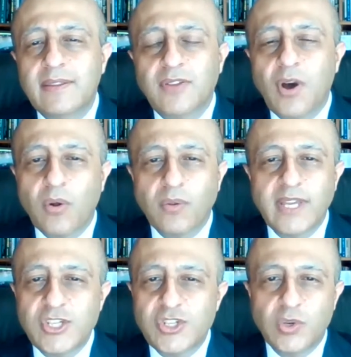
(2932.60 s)
this
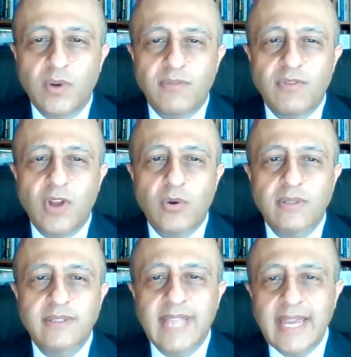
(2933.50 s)
whole issue of
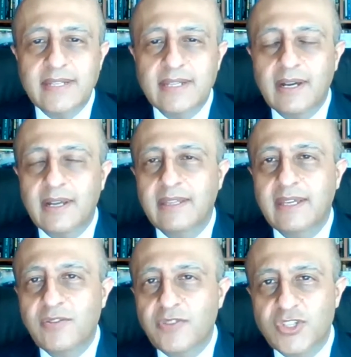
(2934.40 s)
local data,
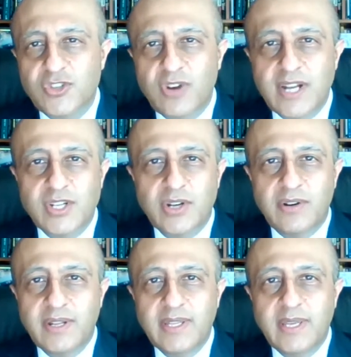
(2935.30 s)
the
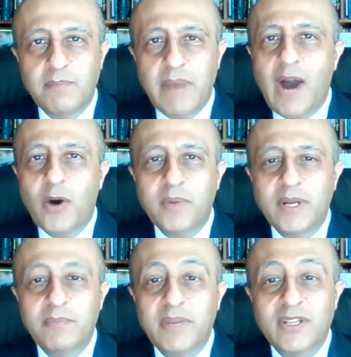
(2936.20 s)
infrastructure, and the
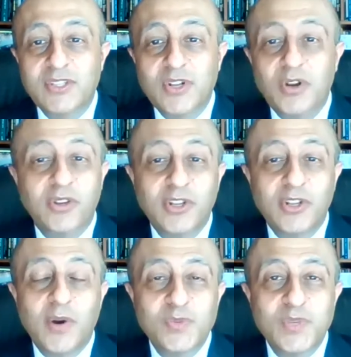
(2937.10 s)
empowerment? Because look, you
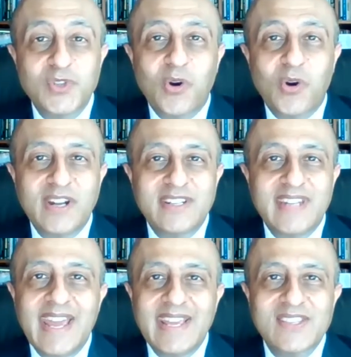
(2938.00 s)
know, as we saw in
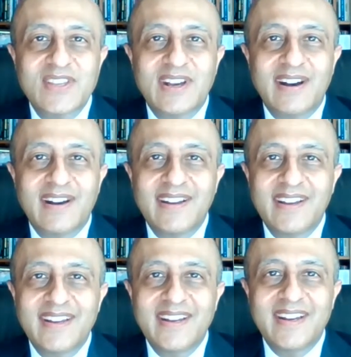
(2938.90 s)
today's uh,
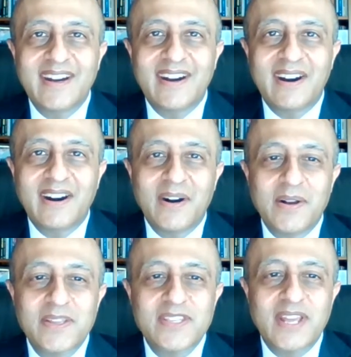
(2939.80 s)

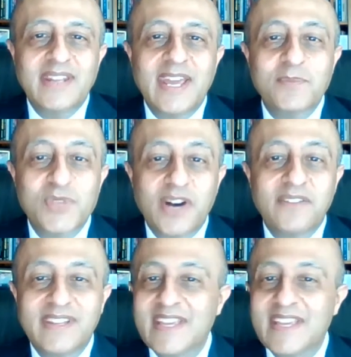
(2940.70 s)
uh, Sunday Observer,